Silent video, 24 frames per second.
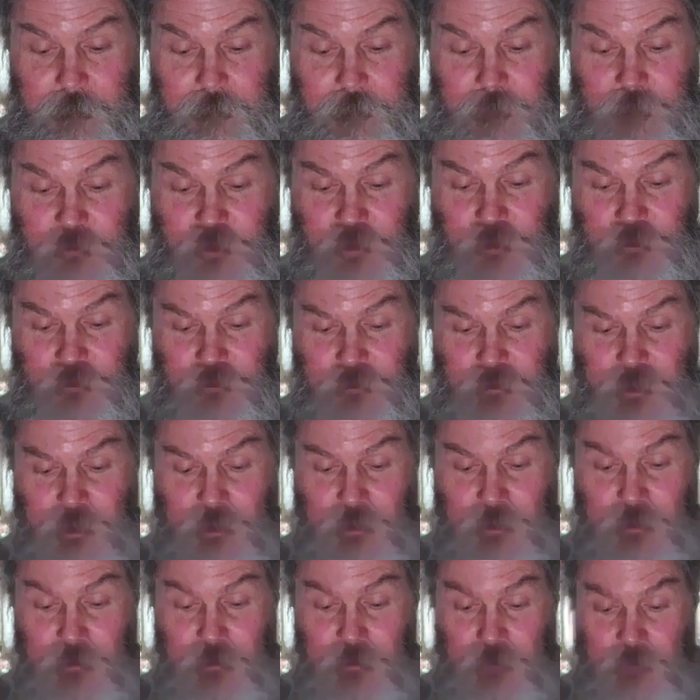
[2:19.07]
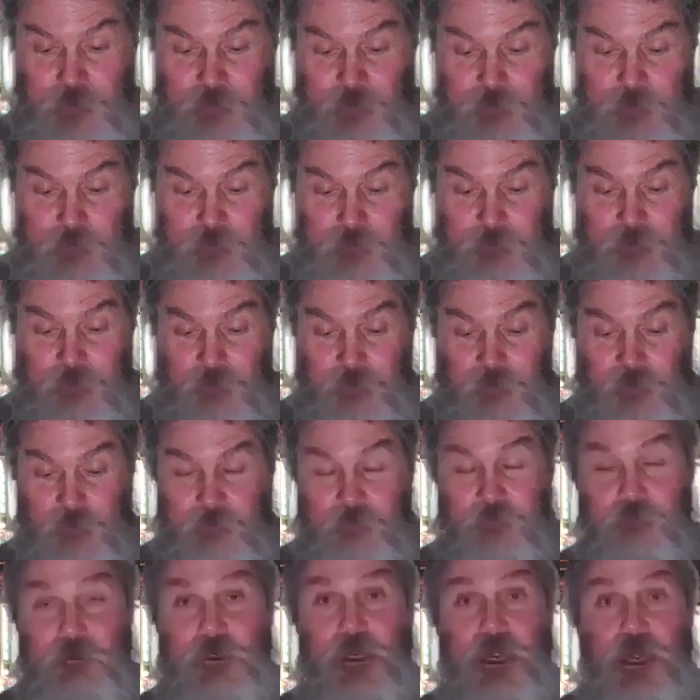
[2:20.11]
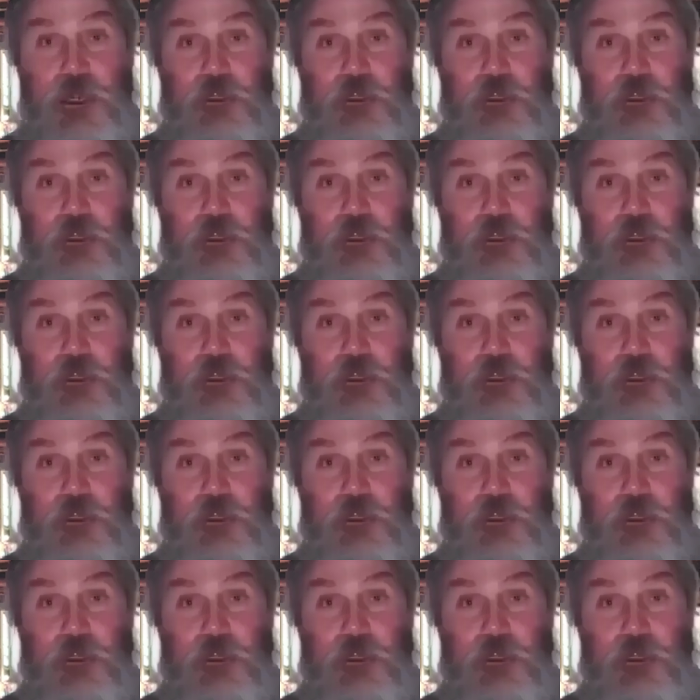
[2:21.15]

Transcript: uh, to God